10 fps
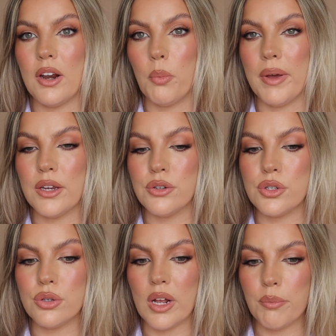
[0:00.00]
a little bit and
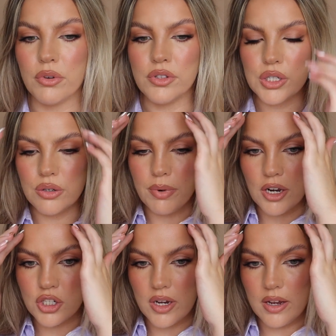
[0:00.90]
do like bronzer and
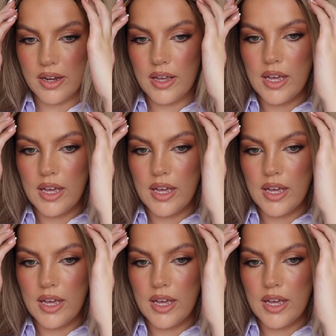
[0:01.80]
blusher